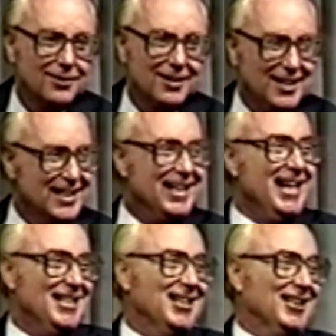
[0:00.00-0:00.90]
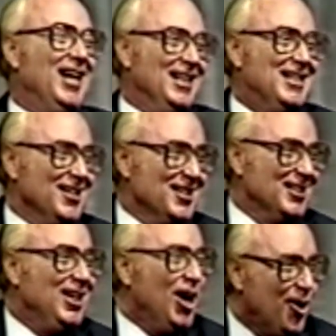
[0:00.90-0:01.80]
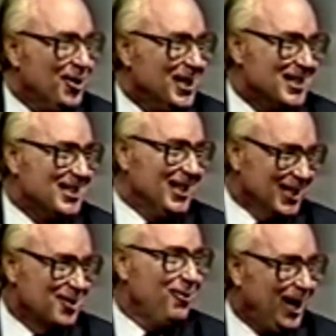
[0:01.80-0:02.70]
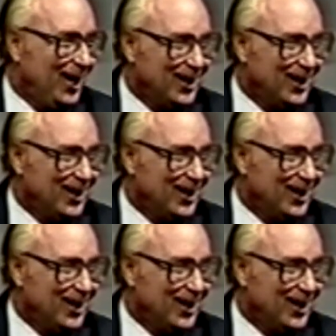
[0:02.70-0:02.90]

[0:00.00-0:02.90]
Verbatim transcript: Isn't it nice that God tells us no and doesn't tell us where?